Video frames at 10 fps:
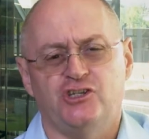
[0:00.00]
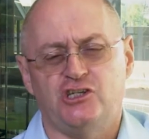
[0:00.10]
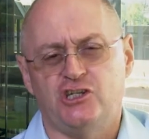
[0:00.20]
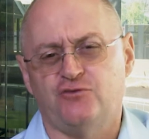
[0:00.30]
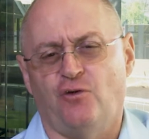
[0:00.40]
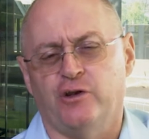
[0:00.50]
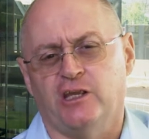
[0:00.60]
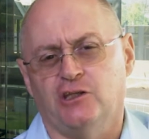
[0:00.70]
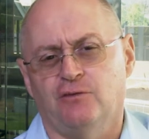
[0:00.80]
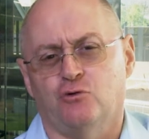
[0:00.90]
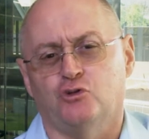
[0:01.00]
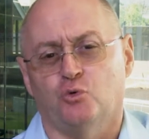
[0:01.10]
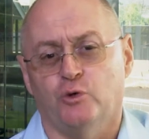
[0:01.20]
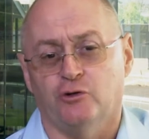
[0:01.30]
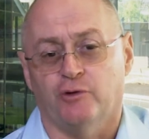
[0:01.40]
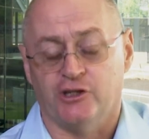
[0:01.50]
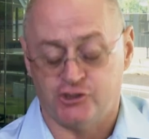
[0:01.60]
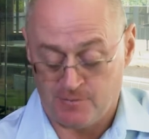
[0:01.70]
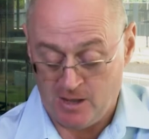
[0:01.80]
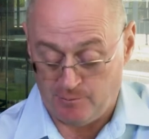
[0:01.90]
He's just finding it difficult to win a
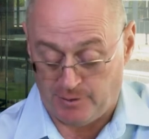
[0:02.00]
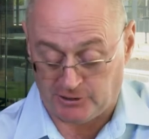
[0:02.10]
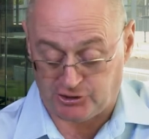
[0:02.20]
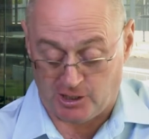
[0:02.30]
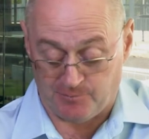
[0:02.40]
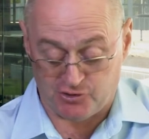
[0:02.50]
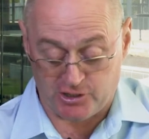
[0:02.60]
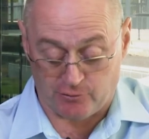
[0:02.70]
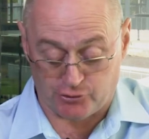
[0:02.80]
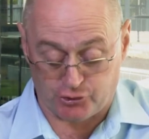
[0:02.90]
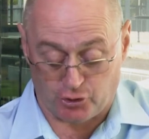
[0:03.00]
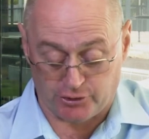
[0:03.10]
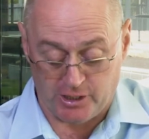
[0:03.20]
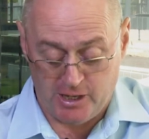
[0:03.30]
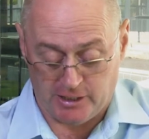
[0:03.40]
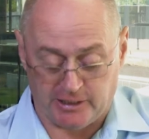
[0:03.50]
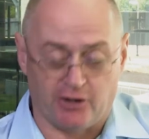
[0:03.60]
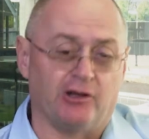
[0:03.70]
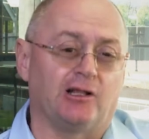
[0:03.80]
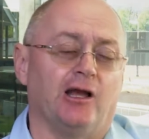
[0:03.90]
race, but um, Jared Todd and
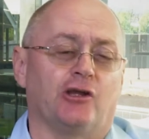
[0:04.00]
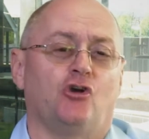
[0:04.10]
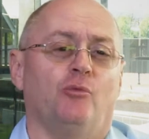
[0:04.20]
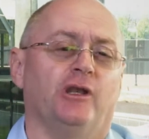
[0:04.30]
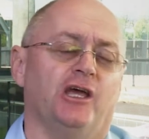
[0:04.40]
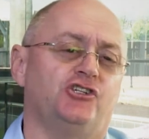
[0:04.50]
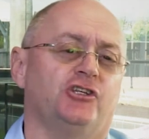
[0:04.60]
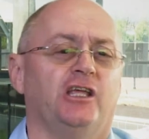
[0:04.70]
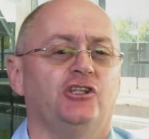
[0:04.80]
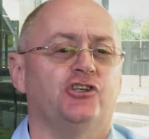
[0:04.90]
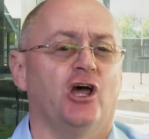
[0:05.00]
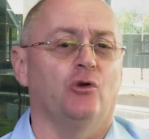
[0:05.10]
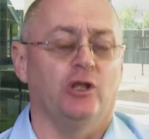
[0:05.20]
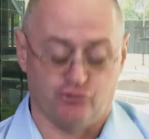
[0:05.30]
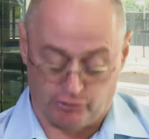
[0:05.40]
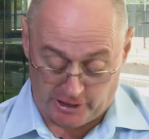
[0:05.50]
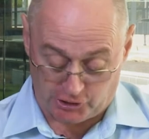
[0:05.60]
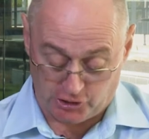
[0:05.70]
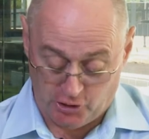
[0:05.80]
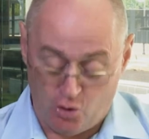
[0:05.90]
Gary Clark combination needs no
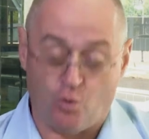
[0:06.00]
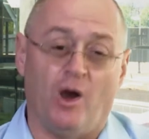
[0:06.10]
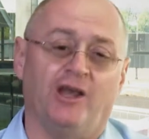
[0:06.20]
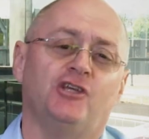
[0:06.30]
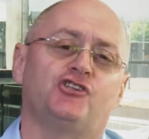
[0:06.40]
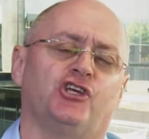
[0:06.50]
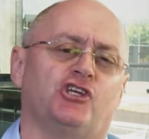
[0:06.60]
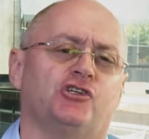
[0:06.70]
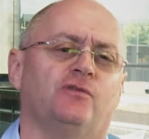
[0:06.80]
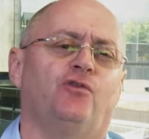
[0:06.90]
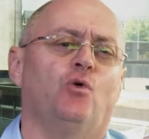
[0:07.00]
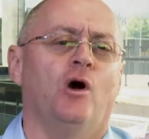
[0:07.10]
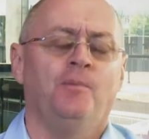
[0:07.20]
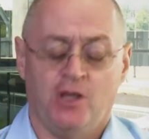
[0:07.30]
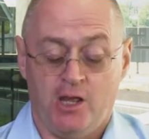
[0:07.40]
introduction. One, six and four.